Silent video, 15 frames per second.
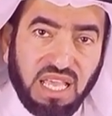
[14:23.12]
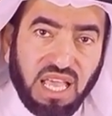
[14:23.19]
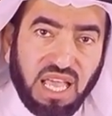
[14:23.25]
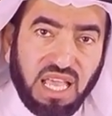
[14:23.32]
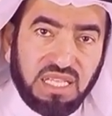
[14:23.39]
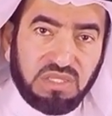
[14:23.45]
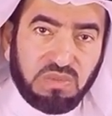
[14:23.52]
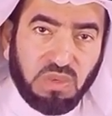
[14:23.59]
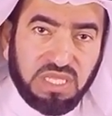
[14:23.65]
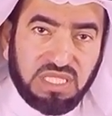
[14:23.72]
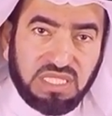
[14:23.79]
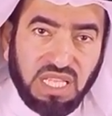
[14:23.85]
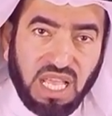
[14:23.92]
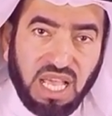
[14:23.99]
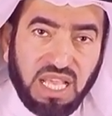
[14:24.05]
And with
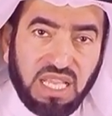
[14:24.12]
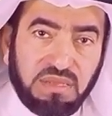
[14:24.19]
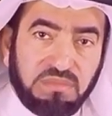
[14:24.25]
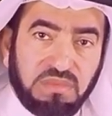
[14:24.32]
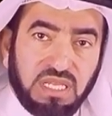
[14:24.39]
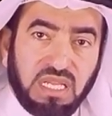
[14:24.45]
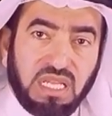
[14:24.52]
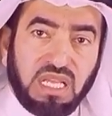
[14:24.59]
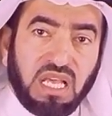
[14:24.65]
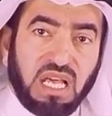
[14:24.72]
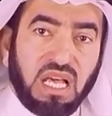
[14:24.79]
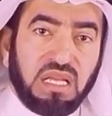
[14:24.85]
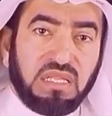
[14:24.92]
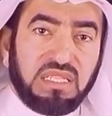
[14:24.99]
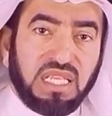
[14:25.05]
time,
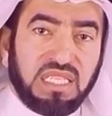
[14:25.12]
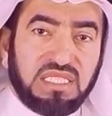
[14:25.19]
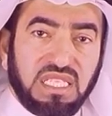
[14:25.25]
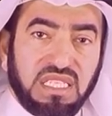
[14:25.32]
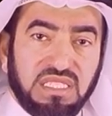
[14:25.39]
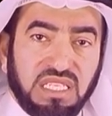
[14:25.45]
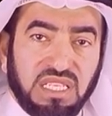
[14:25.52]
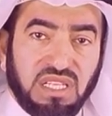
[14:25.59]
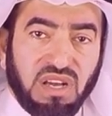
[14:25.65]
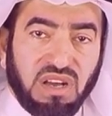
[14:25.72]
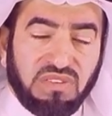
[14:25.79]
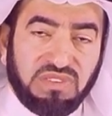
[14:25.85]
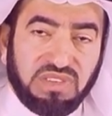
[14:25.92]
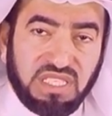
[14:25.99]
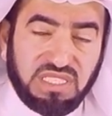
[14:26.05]
uh, the children
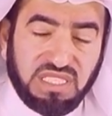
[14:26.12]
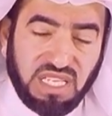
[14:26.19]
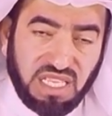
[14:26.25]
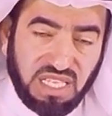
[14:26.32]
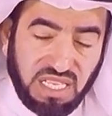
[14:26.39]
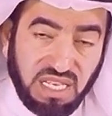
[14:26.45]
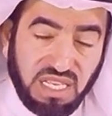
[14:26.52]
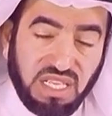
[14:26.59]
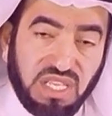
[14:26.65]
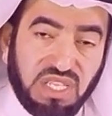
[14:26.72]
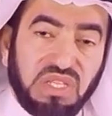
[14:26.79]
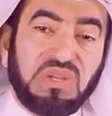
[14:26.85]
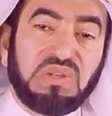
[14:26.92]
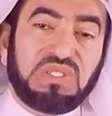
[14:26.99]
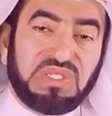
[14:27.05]
of Israel
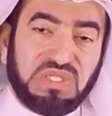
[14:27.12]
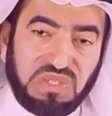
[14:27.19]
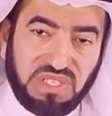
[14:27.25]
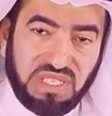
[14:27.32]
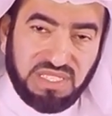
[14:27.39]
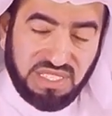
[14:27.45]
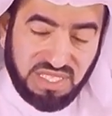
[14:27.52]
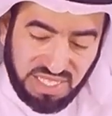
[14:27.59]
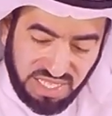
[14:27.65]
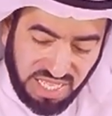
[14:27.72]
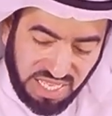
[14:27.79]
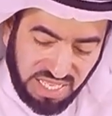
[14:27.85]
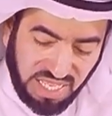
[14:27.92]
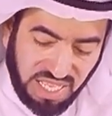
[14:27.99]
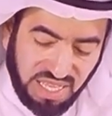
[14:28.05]
used to this.
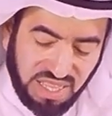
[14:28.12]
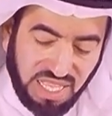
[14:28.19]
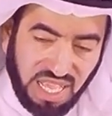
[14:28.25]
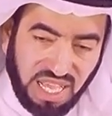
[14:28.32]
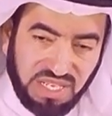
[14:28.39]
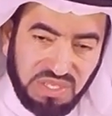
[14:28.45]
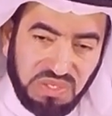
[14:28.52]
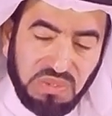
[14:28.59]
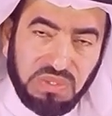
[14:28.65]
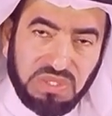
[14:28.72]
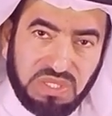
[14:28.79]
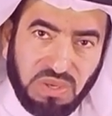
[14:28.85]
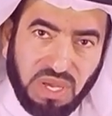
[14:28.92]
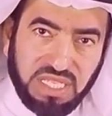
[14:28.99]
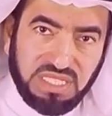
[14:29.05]
They, uh, they are
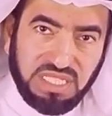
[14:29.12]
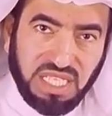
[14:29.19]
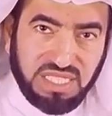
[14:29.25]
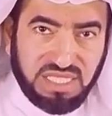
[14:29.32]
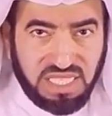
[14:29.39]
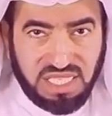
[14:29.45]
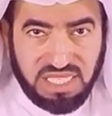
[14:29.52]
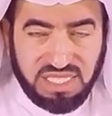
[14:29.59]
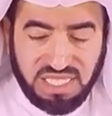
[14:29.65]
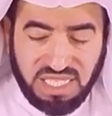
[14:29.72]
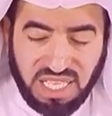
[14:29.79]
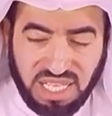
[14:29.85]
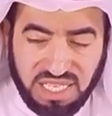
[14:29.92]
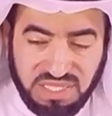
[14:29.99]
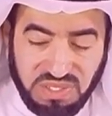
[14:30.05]
used to injustice,
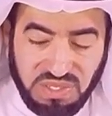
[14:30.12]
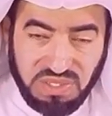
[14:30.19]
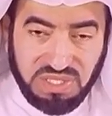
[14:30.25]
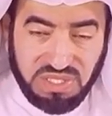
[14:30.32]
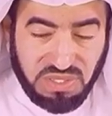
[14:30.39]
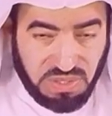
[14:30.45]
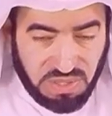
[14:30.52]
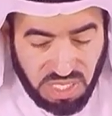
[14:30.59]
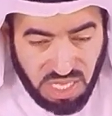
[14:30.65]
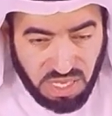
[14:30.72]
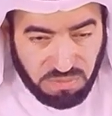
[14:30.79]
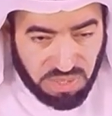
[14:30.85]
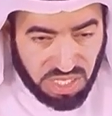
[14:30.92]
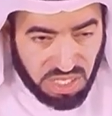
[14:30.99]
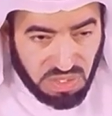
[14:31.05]
they are used to
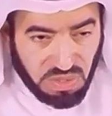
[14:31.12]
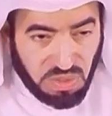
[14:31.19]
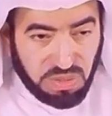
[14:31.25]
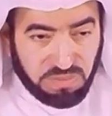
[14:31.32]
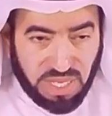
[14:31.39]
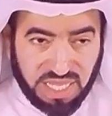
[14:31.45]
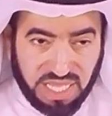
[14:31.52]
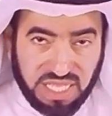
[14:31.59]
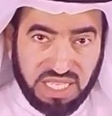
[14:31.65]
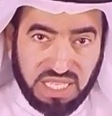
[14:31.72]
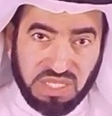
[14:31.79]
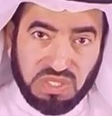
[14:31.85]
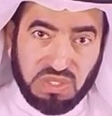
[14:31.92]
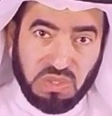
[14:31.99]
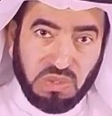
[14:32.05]
being ruled by the
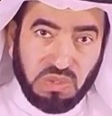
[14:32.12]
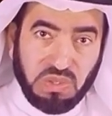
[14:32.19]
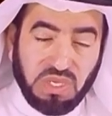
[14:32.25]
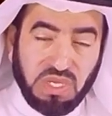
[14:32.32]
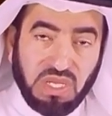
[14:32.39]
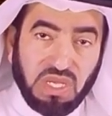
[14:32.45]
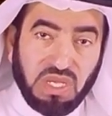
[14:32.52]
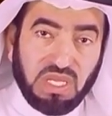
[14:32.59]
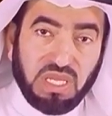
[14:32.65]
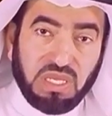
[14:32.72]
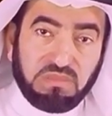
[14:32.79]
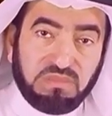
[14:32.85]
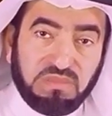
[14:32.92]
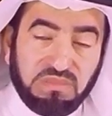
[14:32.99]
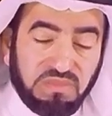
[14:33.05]
kings who uh,
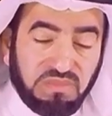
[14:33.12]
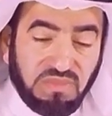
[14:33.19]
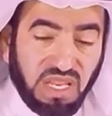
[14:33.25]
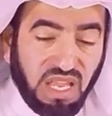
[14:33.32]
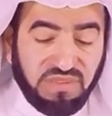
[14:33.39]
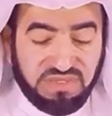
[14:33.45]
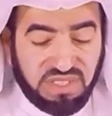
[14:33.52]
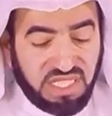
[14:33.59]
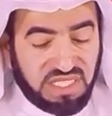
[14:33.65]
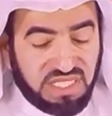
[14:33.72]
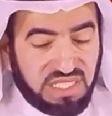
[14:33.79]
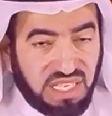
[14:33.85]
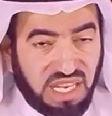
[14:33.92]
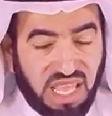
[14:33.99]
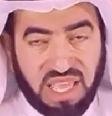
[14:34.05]
loved
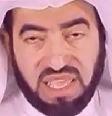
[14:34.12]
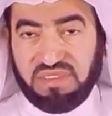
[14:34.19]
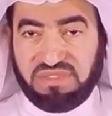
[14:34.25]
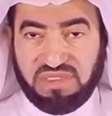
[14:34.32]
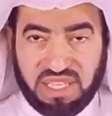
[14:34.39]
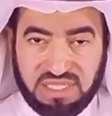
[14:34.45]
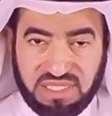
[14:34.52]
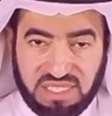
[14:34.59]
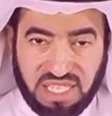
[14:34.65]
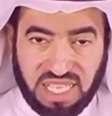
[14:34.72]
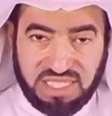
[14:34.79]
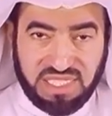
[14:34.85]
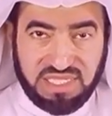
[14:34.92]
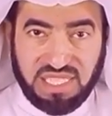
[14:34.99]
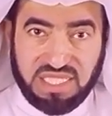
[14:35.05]
this life and
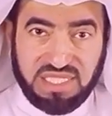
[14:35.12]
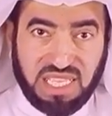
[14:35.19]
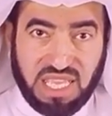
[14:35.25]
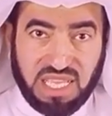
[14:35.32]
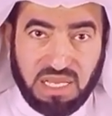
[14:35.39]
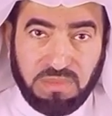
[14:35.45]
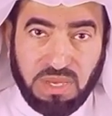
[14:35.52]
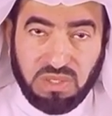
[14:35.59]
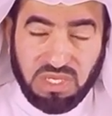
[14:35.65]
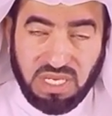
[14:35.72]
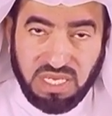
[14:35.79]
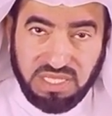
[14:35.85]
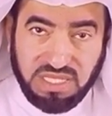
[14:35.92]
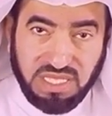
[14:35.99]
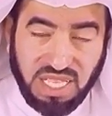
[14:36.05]
they did not care about
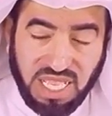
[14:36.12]
religion.